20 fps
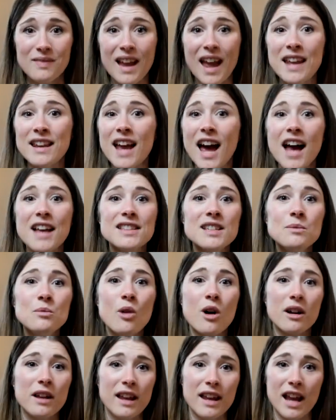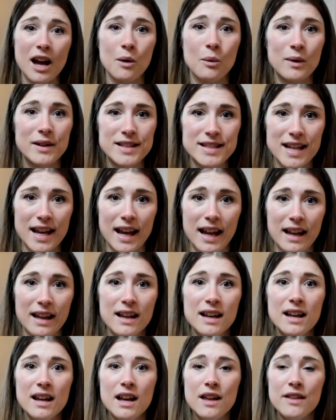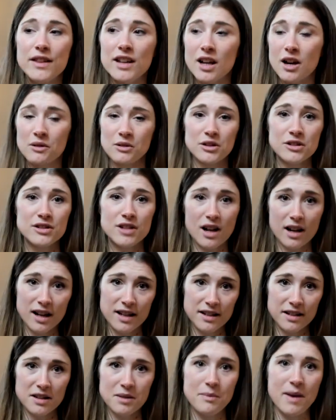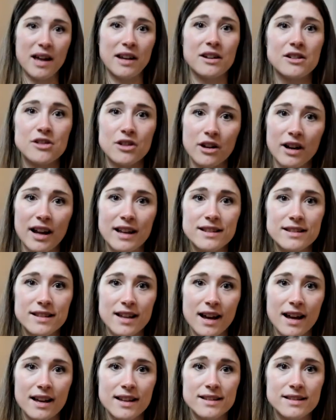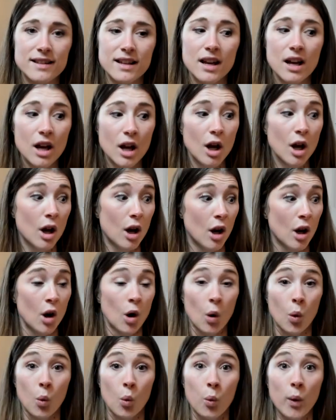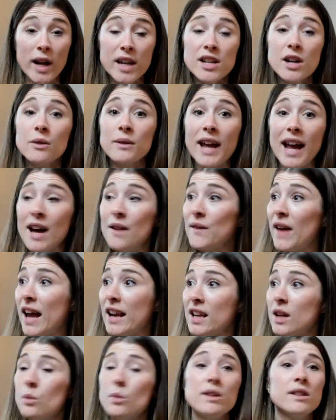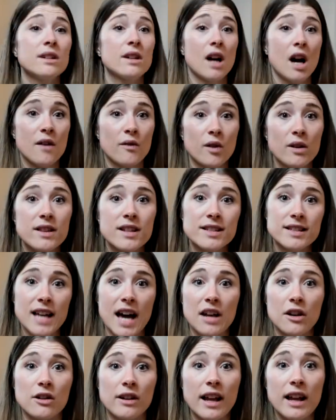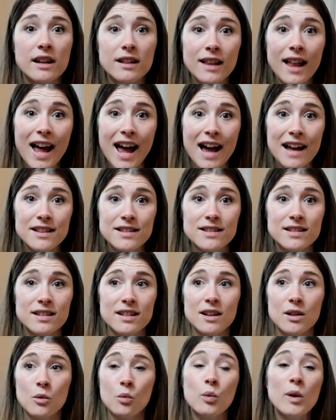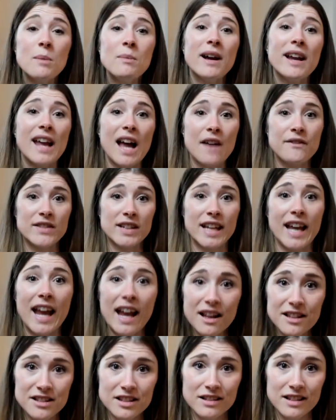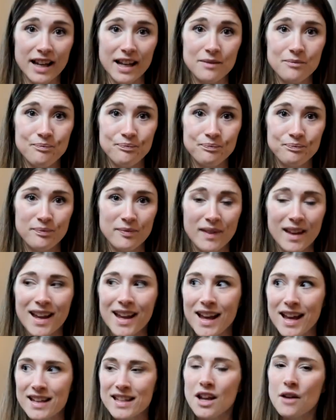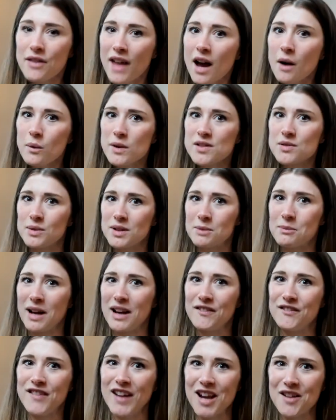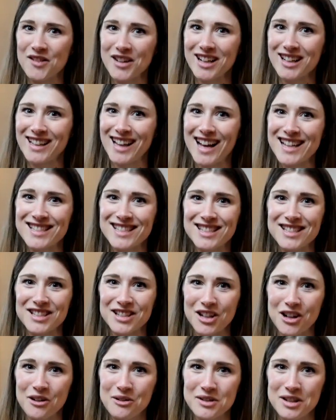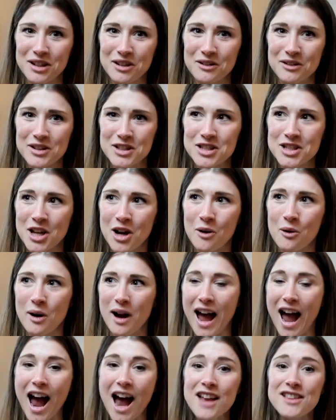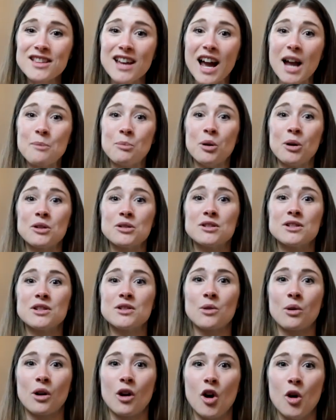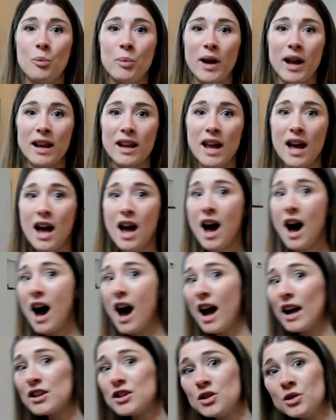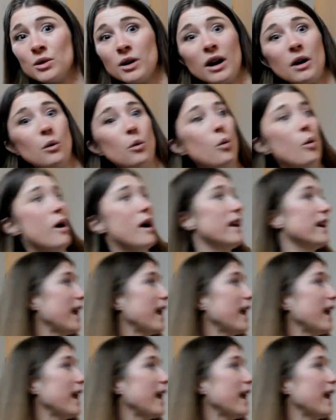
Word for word: And as I'm walking out one day, the owner's talking to the manager and says, "We don't have anyone to cover the Saturday class. We might have to cancel it." Now, that was one of my favorite classes to go to. So as I push the door open, I do a one